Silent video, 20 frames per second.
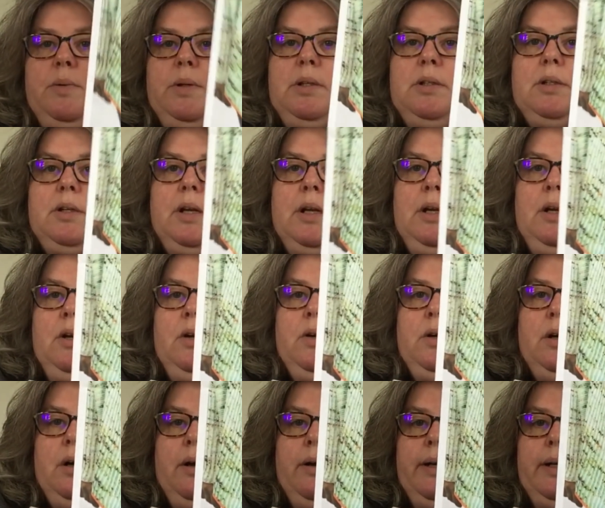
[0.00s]
what it's going to
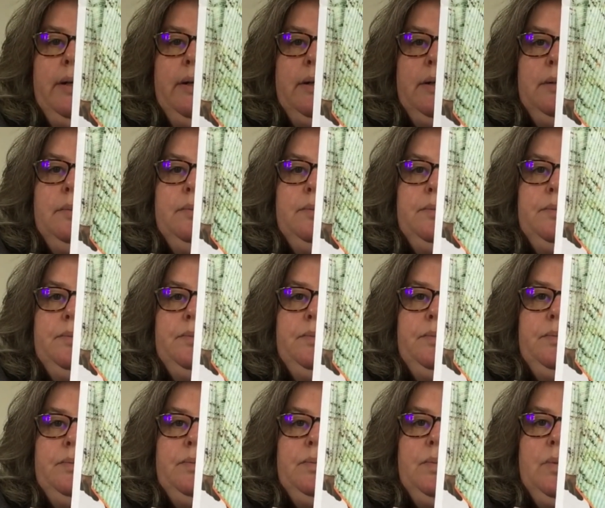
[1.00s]
look like.
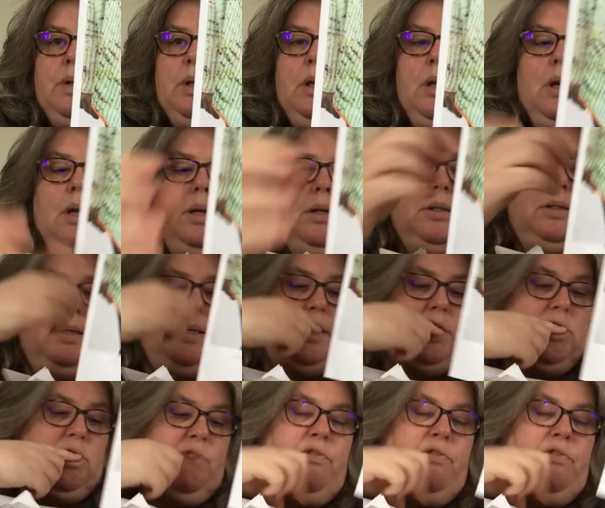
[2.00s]
So that's the